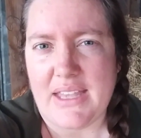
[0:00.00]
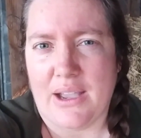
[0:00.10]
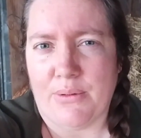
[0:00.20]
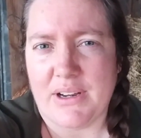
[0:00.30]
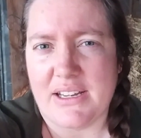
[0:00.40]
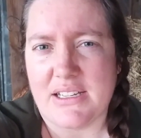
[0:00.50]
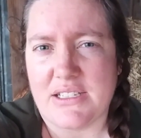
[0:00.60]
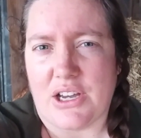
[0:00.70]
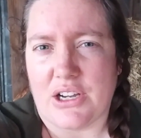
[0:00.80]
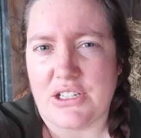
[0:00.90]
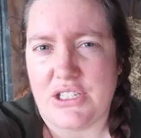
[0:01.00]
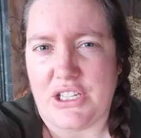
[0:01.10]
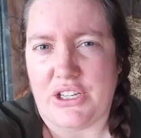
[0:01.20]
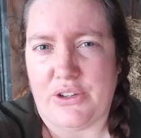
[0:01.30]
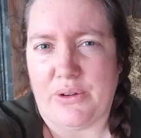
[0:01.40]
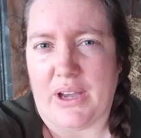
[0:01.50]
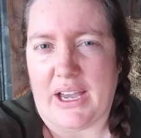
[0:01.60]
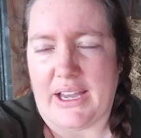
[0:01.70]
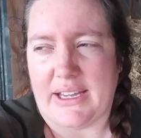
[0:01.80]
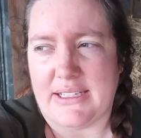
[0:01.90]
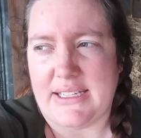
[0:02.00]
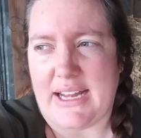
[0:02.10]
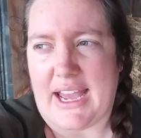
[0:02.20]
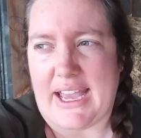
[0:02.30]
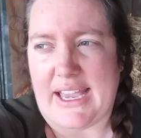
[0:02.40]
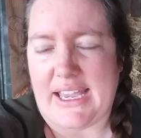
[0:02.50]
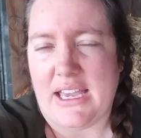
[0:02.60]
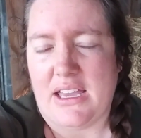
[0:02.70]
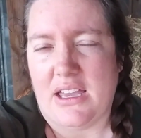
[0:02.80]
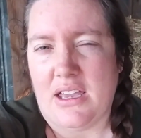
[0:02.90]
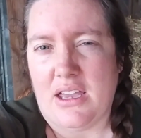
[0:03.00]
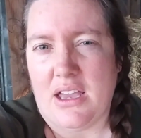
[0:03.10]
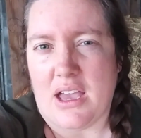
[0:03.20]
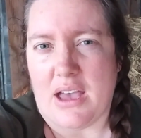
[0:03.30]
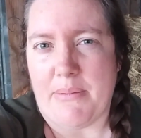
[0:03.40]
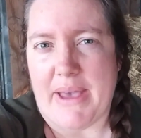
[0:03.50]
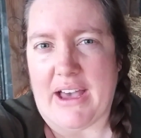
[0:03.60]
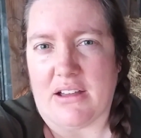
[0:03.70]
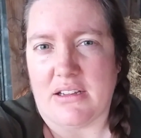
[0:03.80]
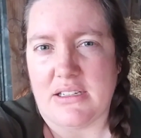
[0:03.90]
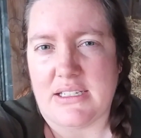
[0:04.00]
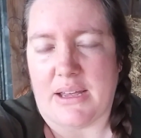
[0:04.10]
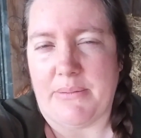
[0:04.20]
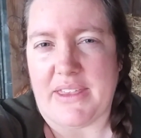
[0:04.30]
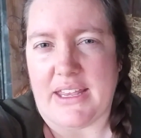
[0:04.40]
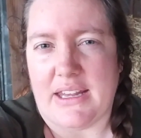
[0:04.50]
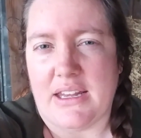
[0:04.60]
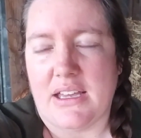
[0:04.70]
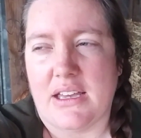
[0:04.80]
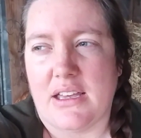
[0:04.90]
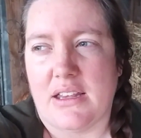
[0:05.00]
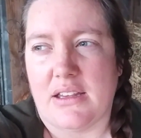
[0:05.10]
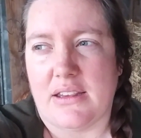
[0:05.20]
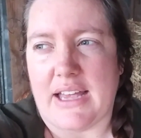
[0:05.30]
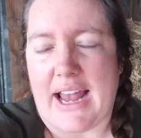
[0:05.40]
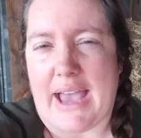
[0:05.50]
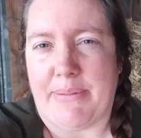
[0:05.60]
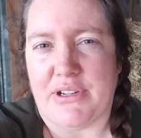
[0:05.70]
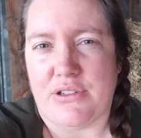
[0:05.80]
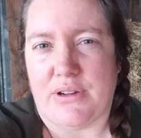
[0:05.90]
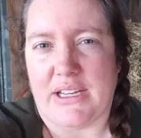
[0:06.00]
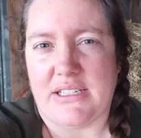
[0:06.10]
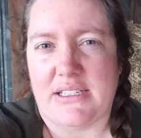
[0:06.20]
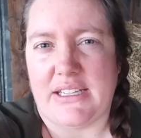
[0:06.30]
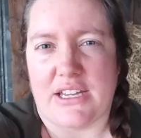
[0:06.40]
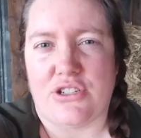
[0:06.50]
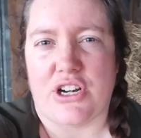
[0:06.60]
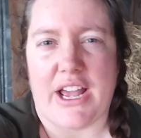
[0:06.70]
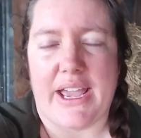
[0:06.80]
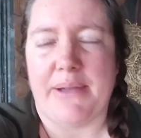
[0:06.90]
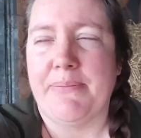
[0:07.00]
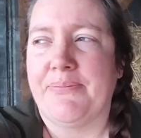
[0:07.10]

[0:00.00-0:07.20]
I wanted to talk to you today about something that happened to us yesterday.